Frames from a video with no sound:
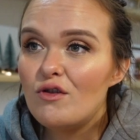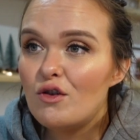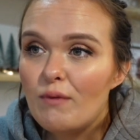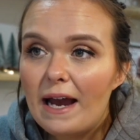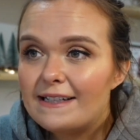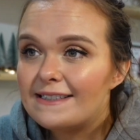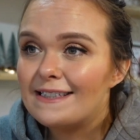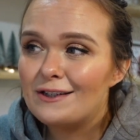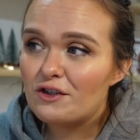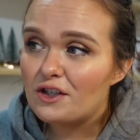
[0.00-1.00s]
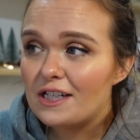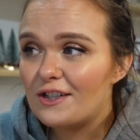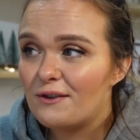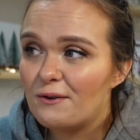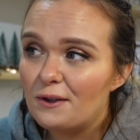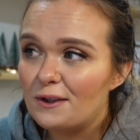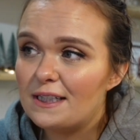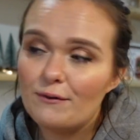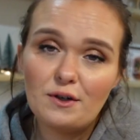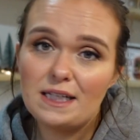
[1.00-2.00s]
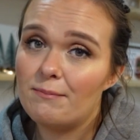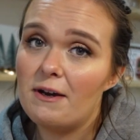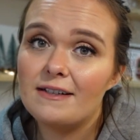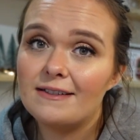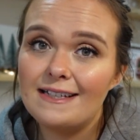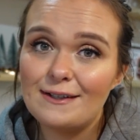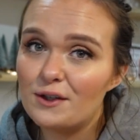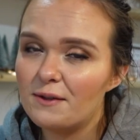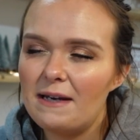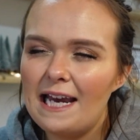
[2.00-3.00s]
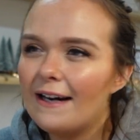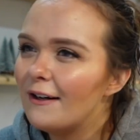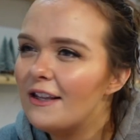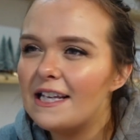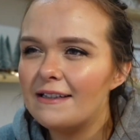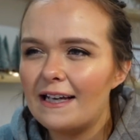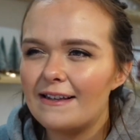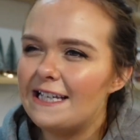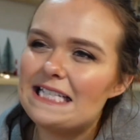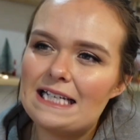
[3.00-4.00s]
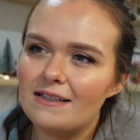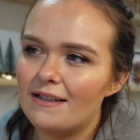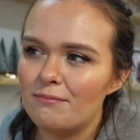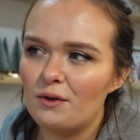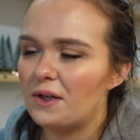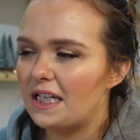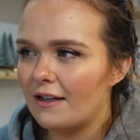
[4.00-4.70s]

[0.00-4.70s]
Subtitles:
the reds and the traditional colours of Christmas. It's just me. I know that like these days I'm not